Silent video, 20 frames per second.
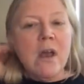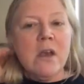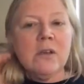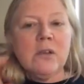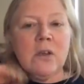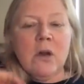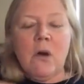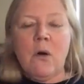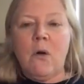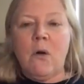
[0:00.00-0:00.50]

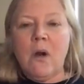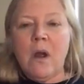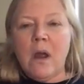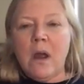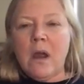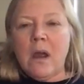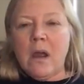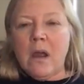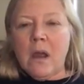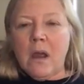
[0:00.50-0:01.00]
So
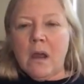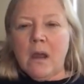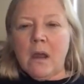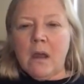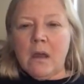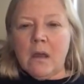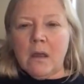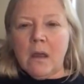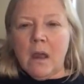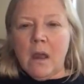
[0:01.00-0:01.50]

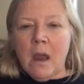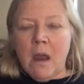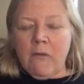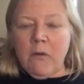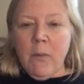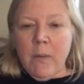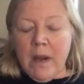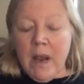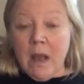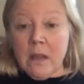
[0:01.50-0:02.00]

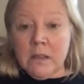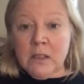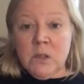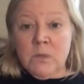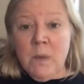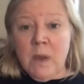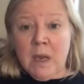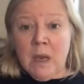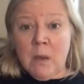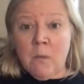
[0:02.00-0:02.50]
everybody else is
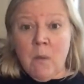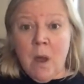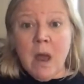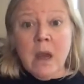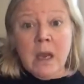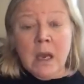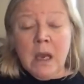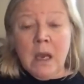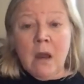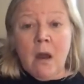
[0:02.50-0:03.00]
making
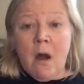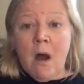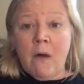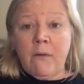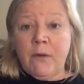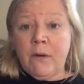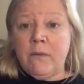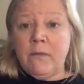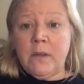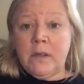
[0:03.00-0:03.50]
money
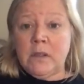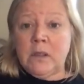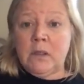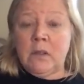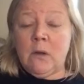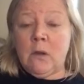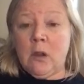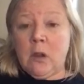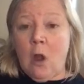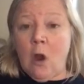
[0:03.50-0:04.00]
off of
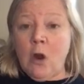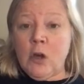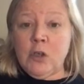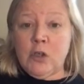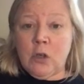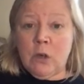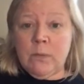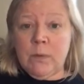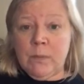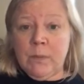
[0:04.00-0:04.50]
this
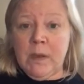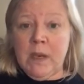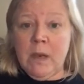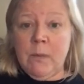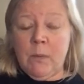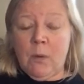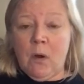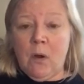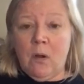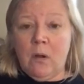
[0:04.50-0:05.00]
large group of
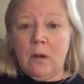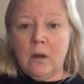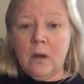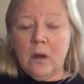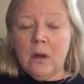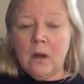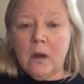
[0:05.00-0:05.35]
people,